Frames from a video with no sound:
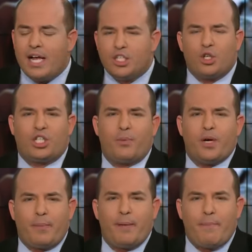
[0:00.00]
So she
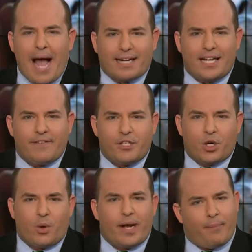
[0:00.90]
will be back, David
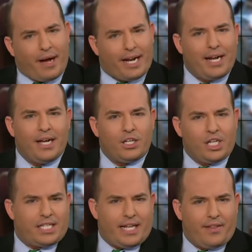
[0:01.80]
Zurawik, but
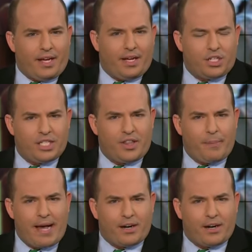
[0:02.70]
she's in the